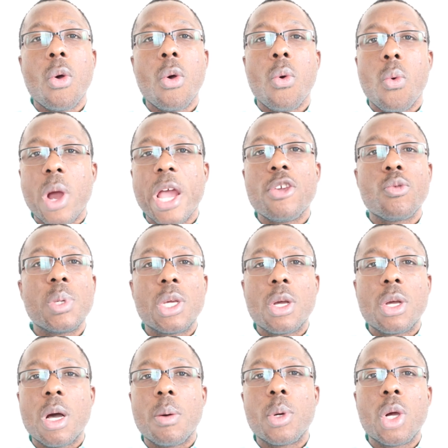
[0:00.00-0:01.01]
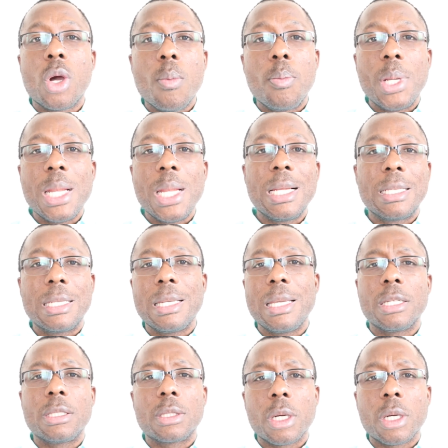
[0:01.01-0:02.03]
where you become completely
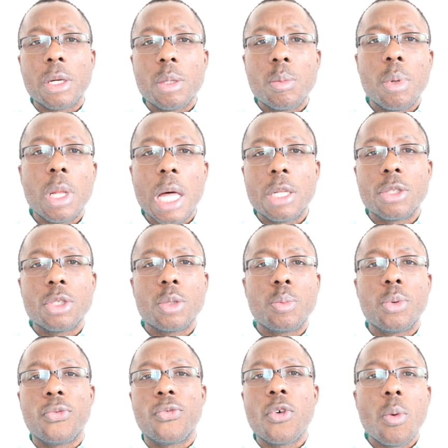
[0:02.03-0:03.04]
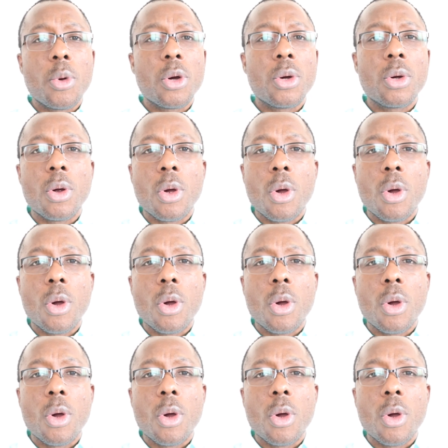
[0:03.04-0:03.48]
a terrible underperformer,